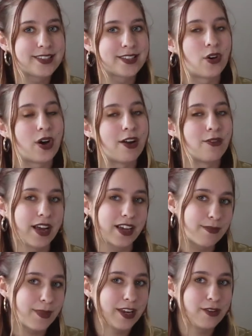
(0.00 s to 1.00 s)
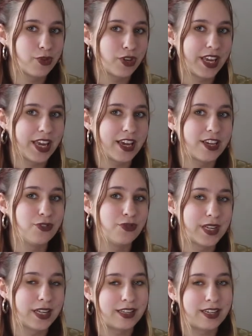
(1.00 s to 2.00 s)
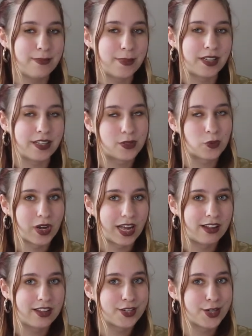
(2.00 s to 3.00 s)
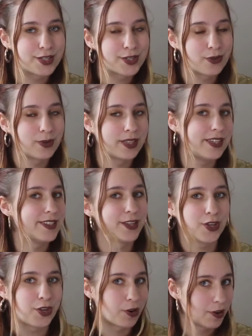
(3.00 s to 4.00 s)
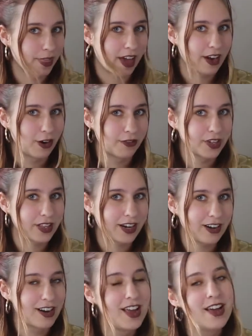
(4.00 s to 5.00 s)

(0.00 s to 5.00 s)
so I recommend bringing a utility bill as well, just to really secure that over there.